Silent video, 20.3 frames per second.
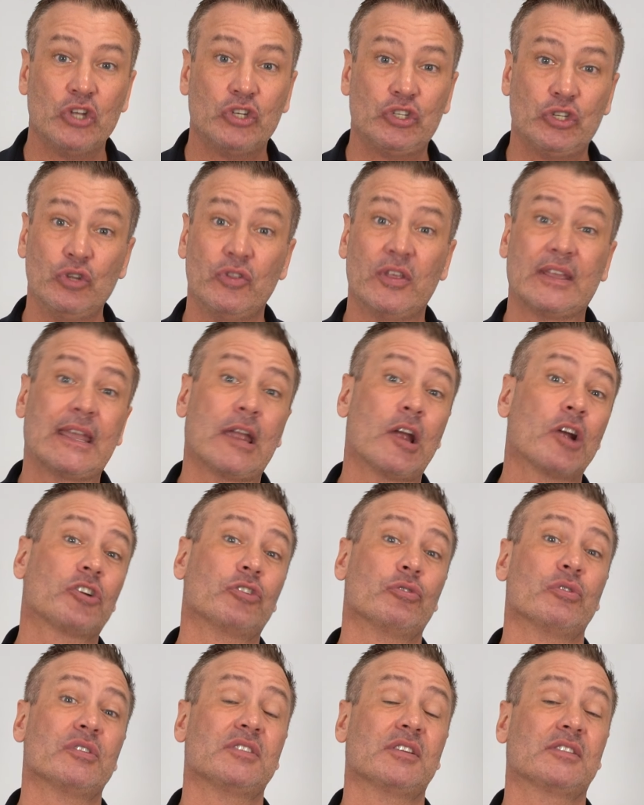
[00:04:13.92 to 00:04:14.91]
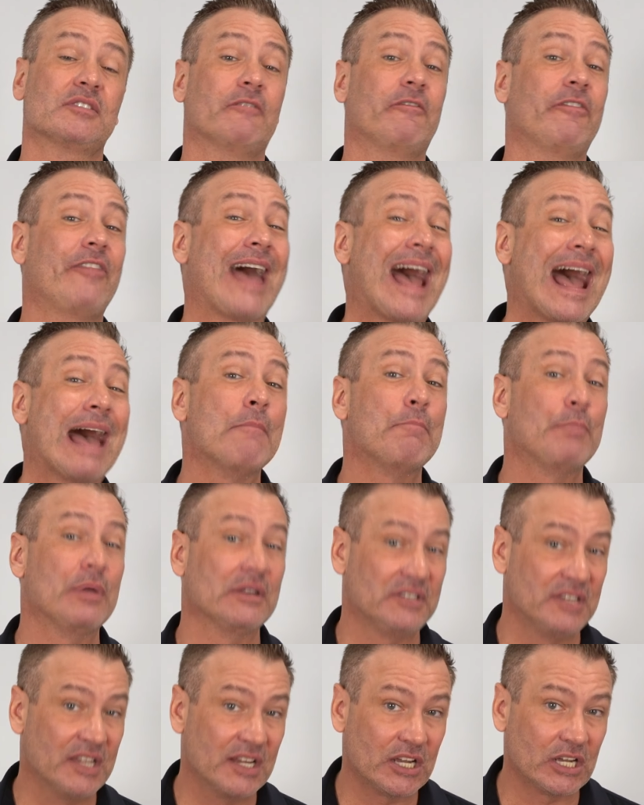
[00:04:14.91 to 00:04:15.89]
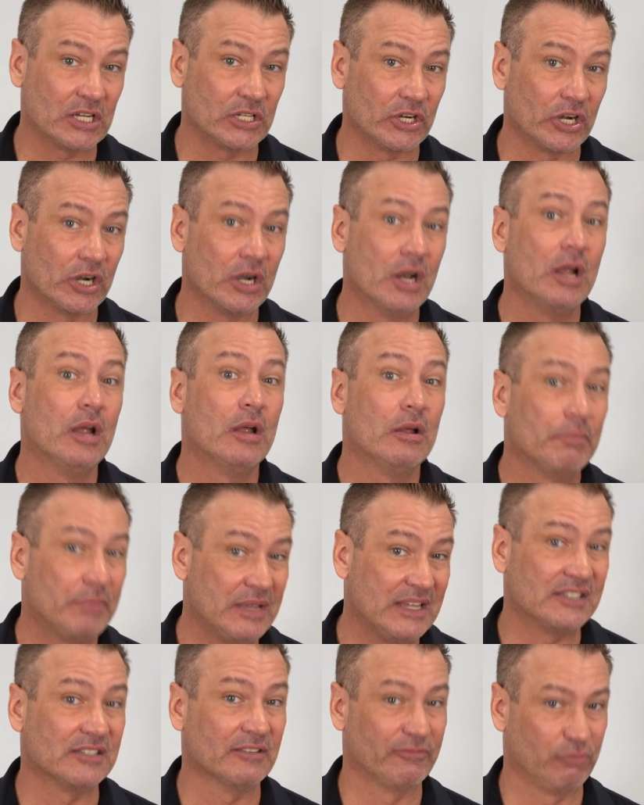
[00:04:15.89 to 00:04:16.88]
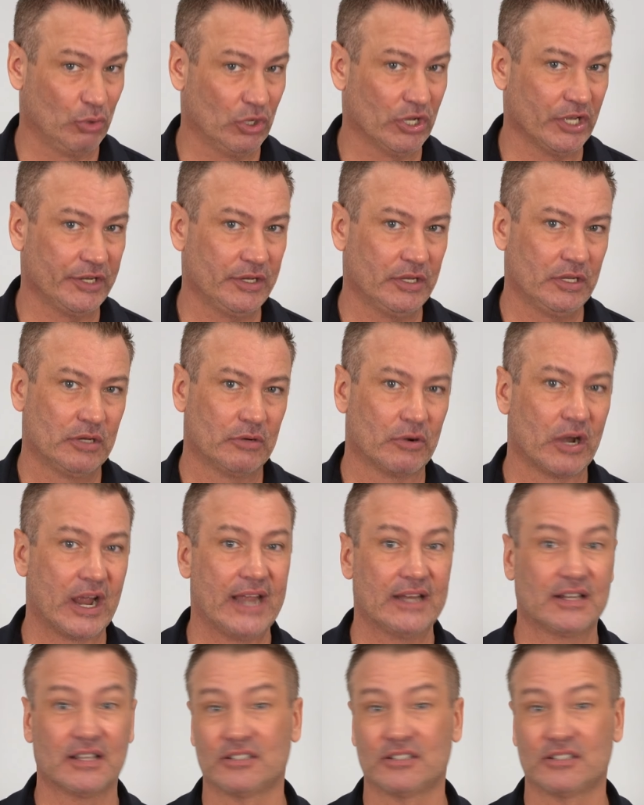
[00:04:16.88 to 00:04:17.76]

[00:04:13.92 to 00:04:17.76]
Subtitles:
to the characteristics of that particular piece of wood, right?